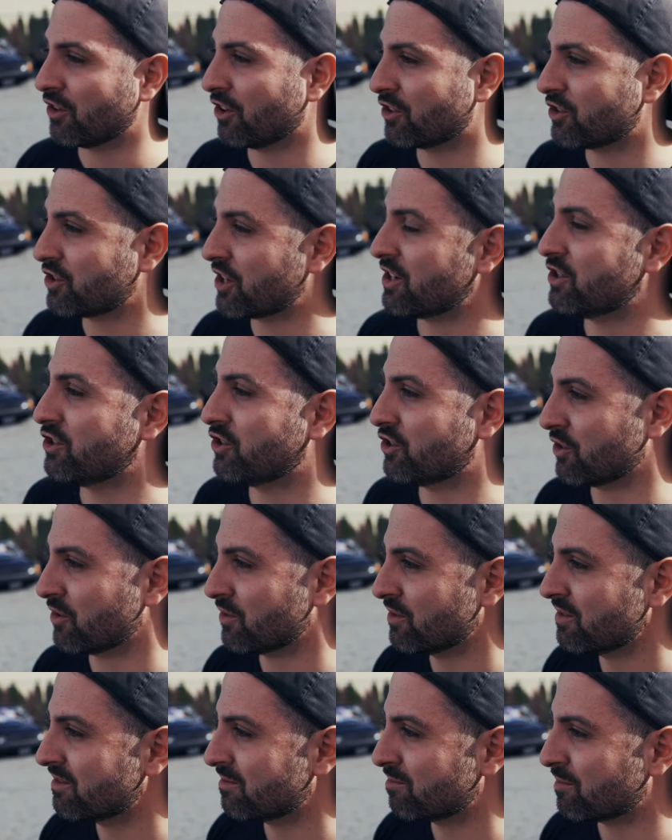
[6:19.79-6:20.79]
to all change
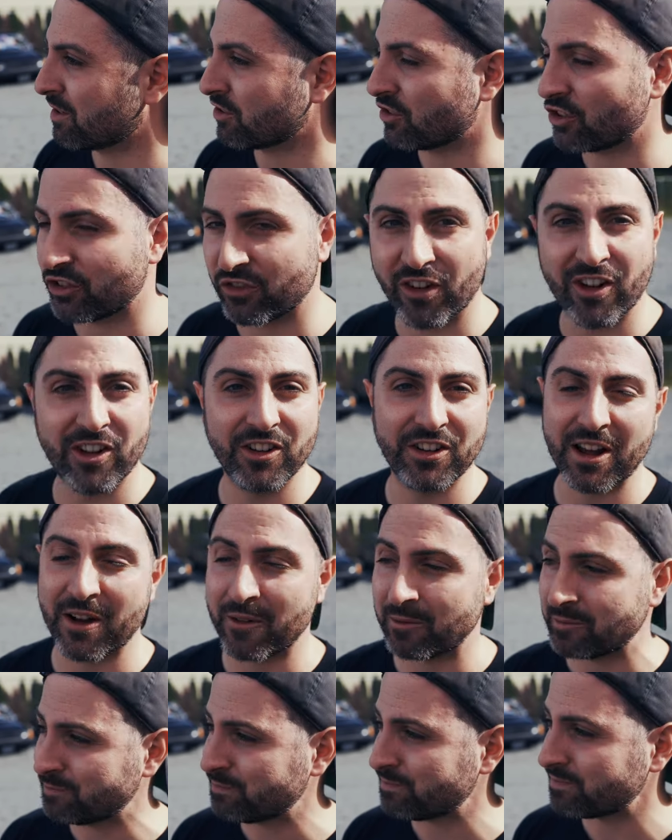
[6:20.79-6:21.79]
soon because it's fall
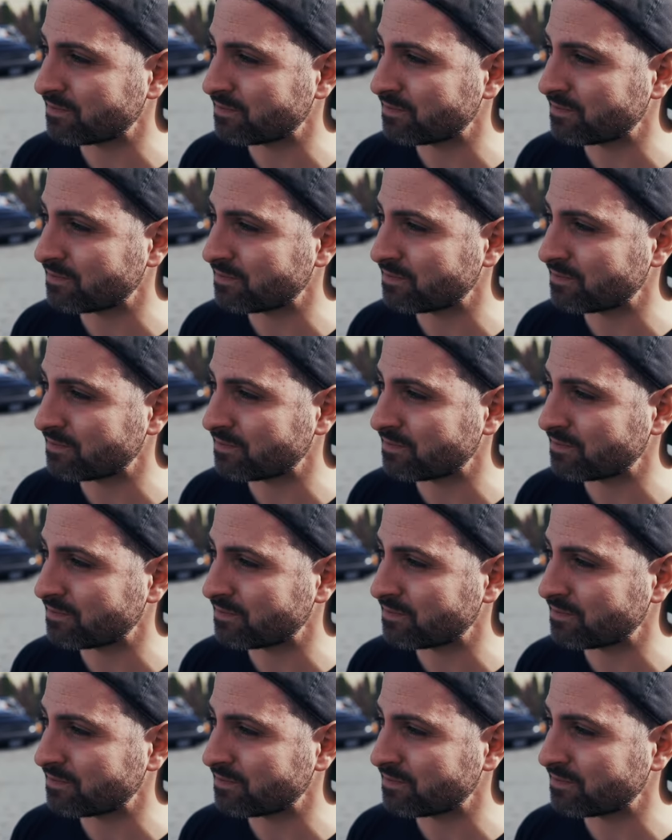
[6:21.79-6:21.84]
now.